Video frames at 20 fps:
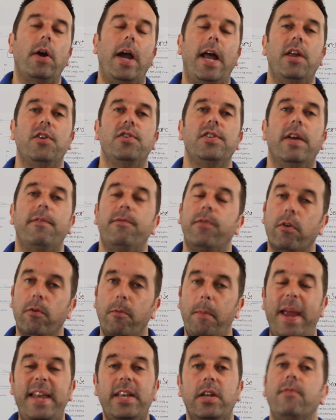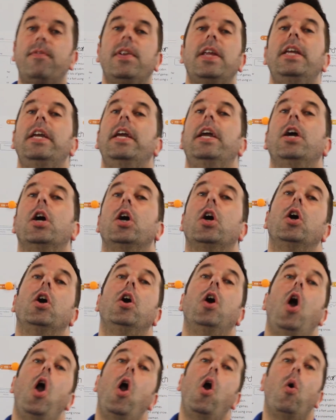And I said for the remainder of the year,
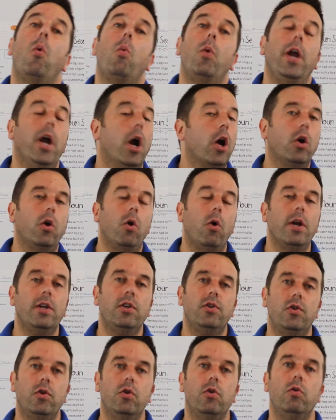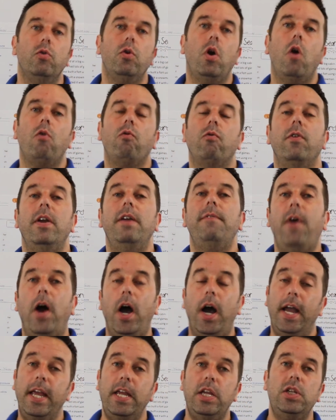we are going to
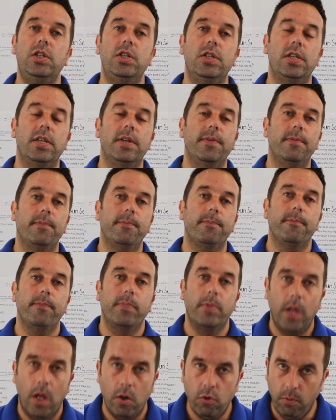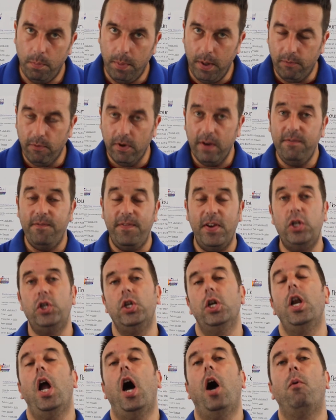revise, do a bit of
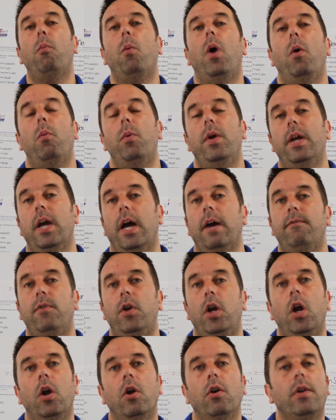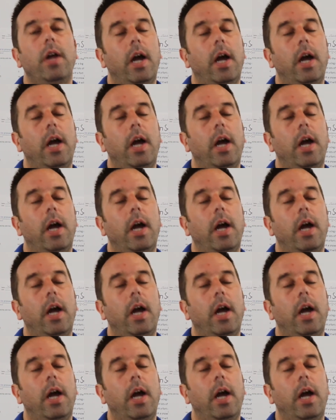revision on what we have learned.